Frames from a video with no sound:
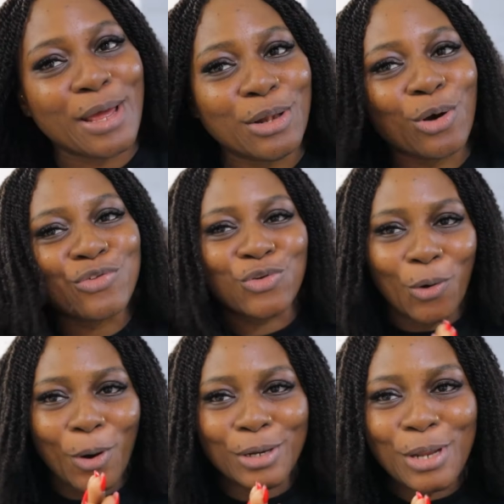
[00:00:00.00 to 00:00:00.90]
It looks
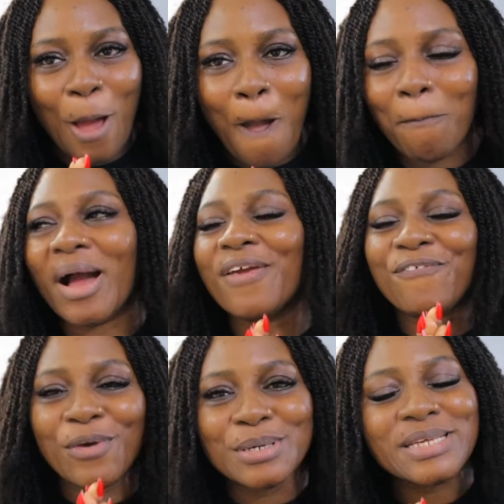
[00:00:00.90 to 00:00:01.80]
good, but it
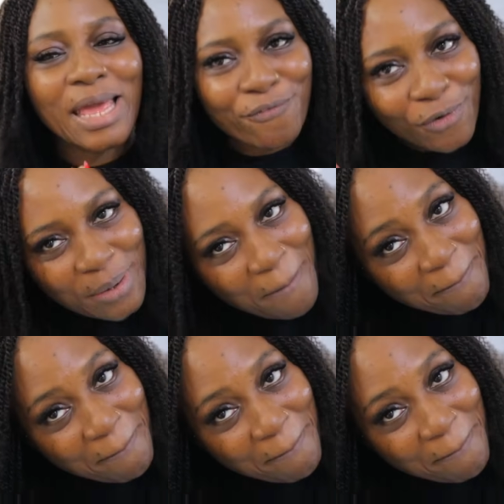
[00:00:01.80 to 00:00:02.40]
feels even